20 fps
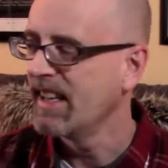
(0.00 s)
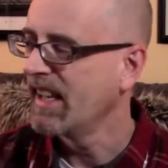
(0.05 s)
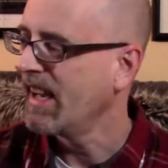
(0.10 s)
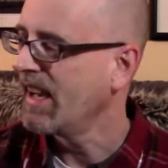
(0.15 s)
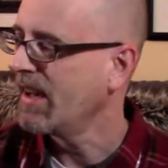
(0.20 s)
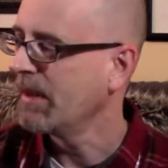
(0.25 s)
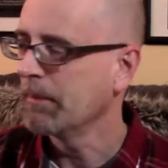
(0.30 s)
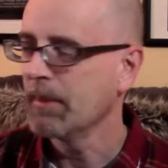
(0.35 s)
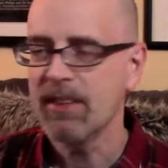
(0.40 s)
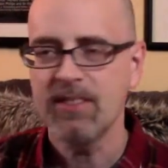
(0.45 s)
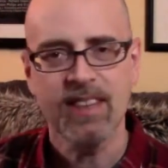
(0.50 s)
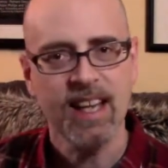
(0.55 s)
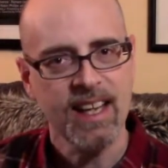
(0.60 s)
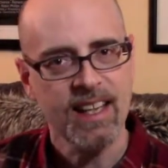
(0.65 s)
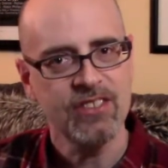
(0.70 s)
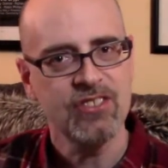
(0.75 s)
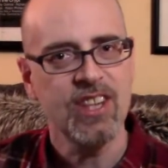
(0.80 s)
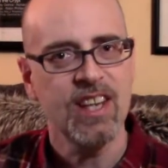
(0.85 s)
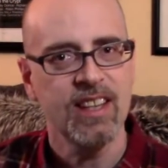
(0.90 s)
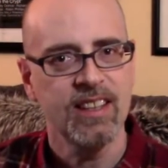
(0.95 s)
Let's
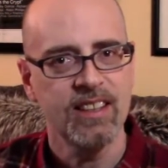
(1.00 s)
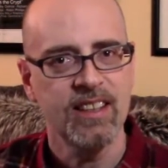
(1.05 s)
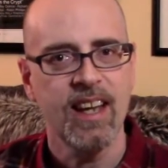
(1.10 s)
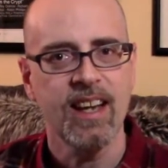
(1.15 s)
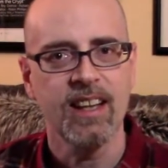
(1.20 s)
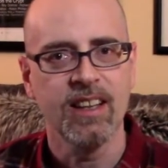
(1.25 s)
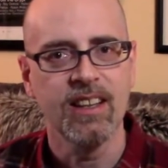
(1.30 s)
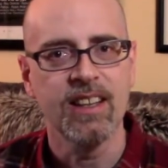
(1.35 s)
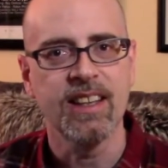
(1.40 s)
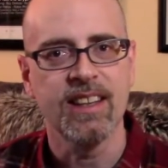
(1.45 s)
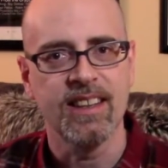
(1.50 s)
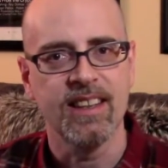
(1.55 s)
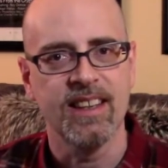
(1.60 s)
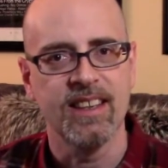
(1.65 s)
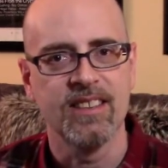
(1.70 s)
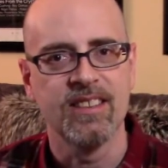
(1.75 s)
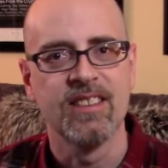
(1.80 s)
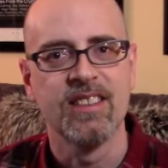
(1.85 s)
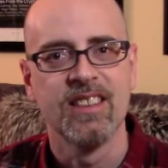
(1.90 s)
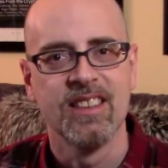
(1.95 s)
take a look at
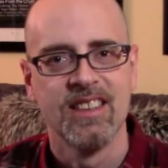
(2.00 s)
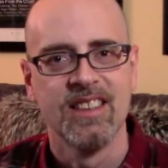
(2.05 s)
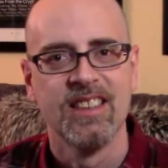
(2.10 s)
this.